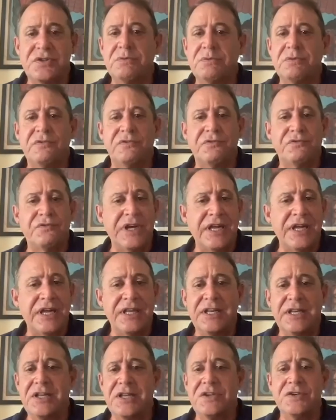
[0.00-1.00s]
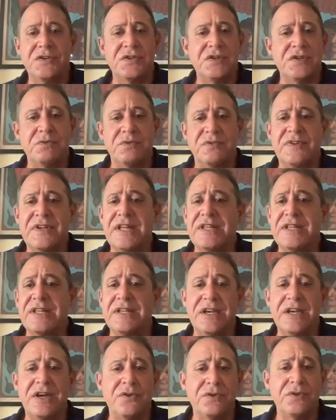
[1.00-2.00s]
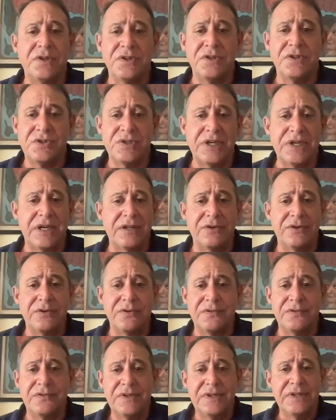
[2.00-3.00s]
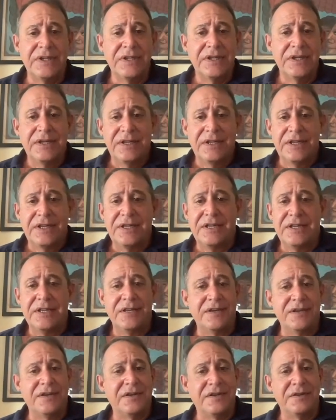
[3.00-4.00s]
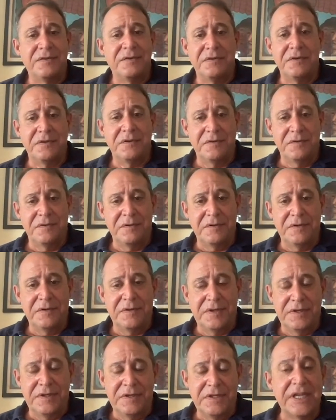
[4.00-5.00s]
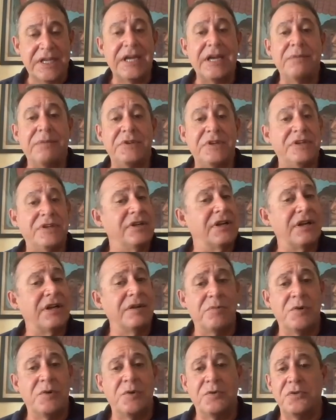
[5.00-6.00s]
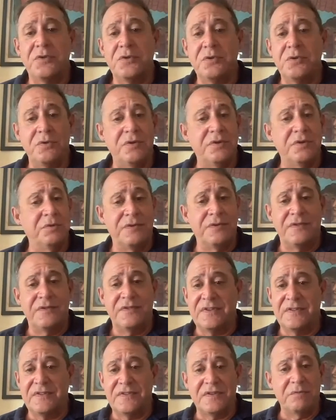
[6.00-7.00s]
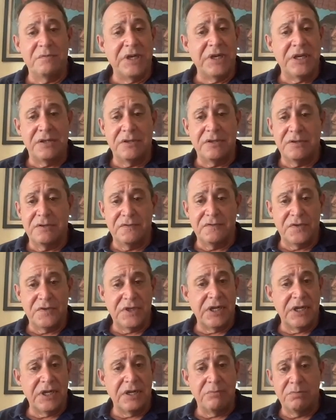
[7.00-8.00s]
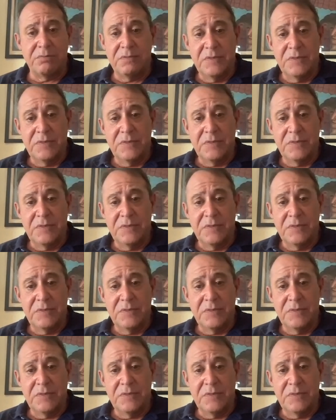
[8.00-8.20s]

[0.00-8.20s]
was fat, and she was hanging out in the shallows. And the captain and I both knew that it was just a matter of time.